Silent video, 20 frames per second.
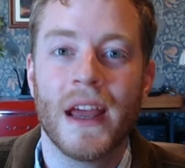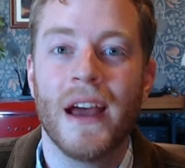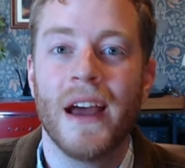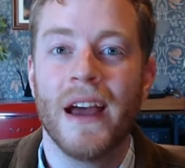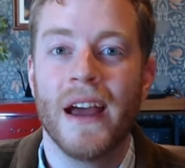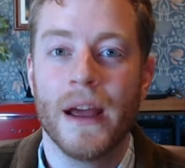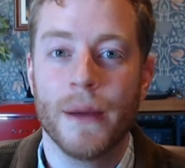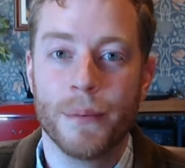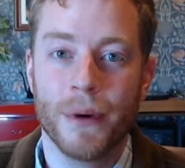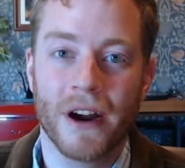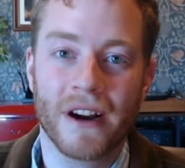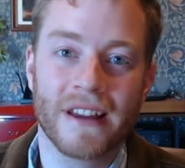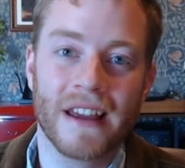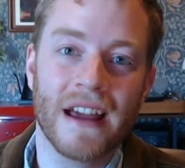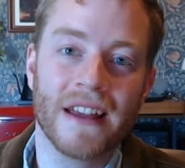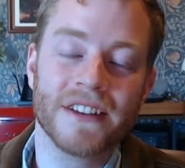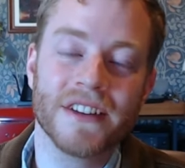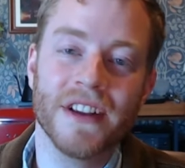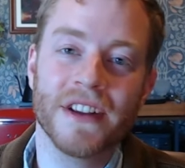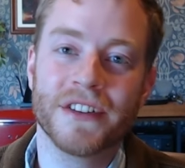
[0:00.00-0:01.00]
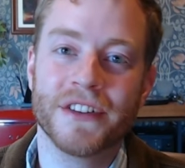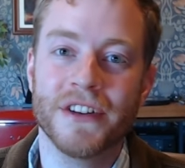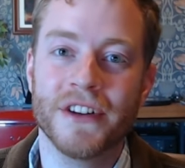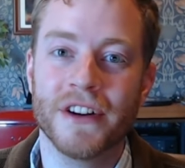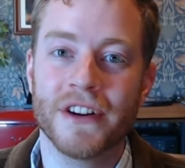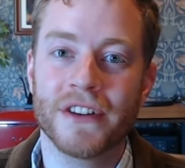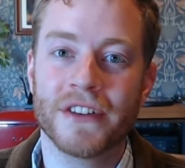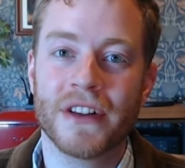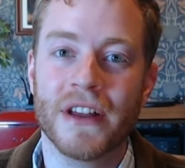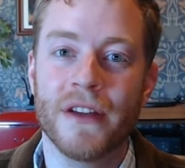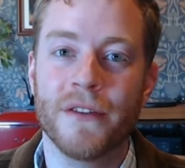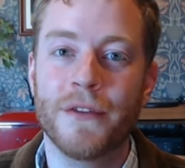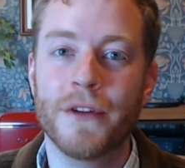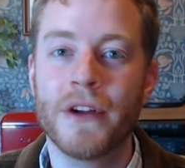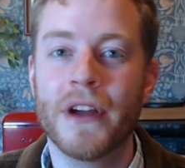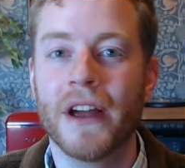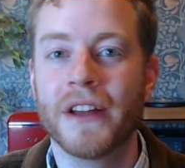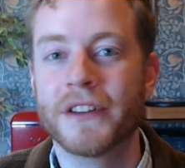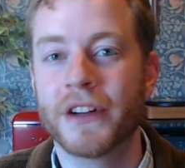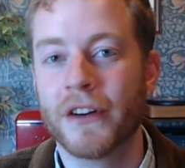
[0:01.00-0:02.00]
Hey, podcast listeners, if you
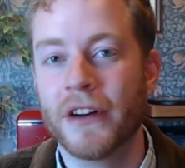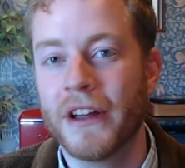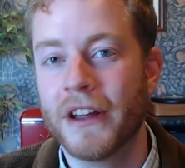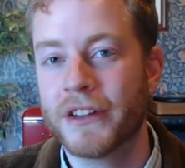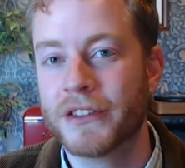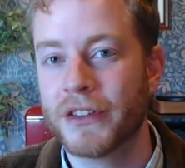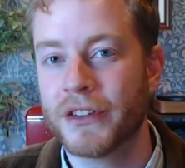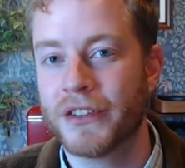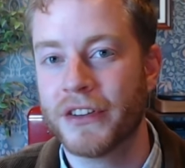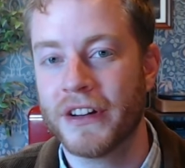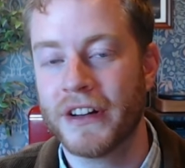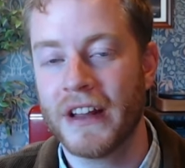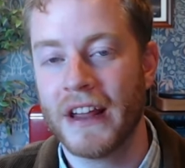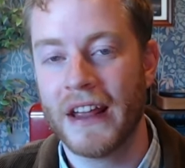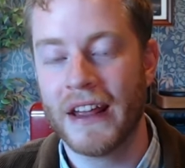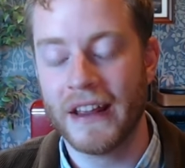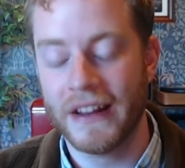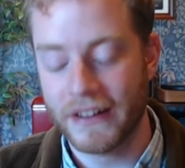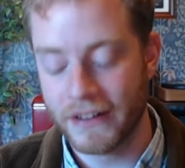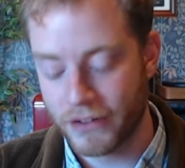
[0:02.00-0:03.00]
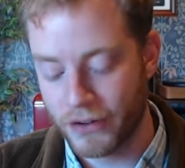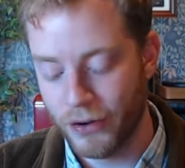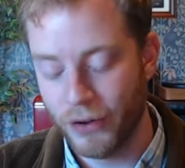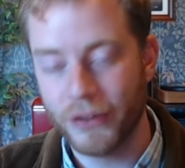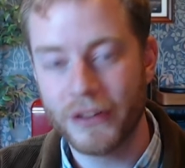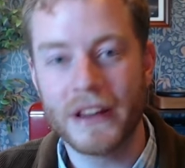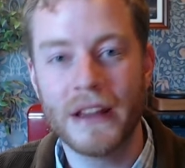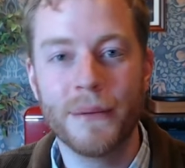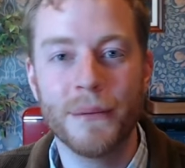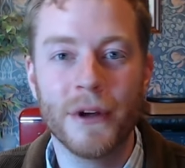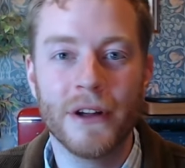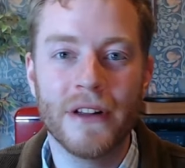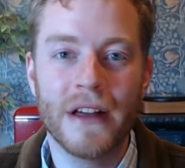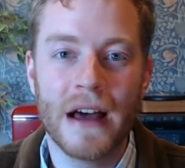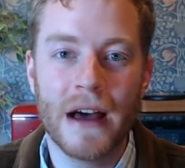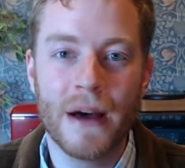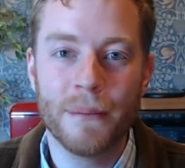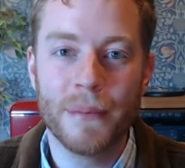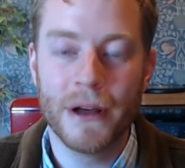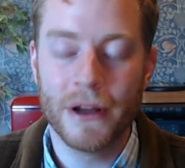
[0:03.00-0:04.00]
guys are interested in cold email
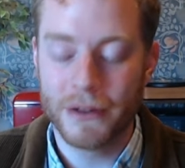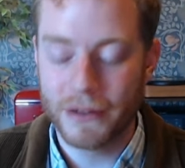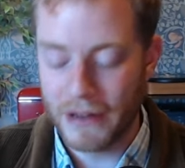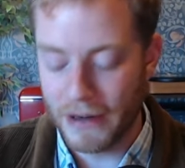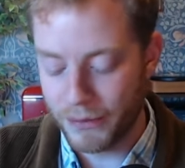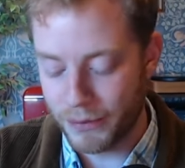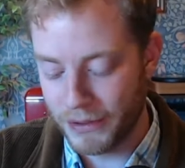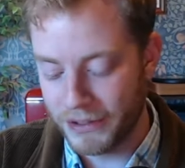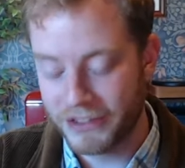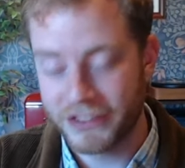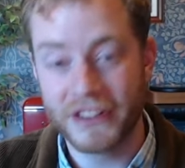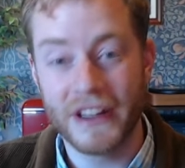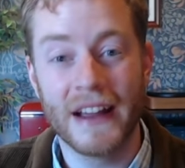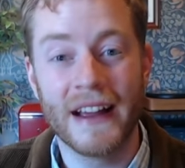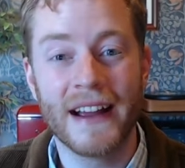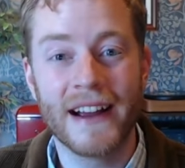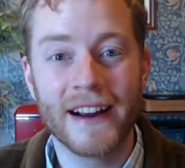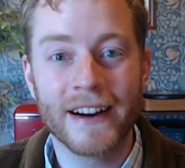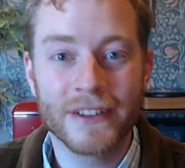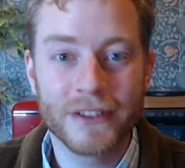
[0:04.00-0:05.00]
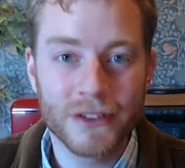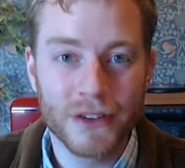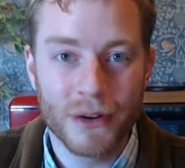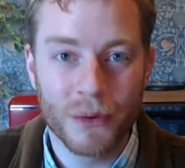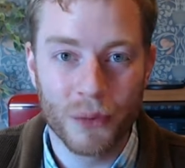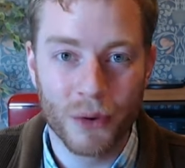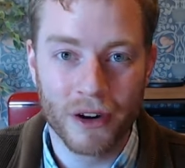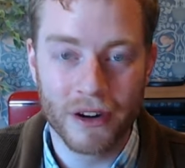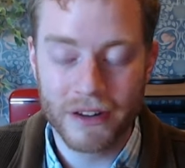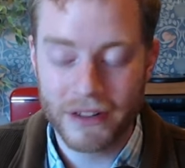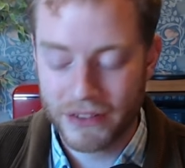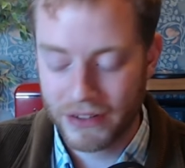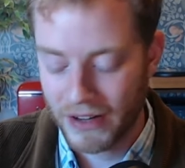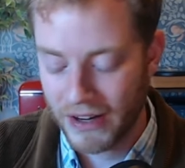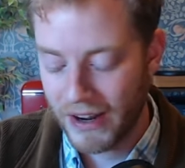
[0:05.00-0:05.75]
outbound outreach that actually works,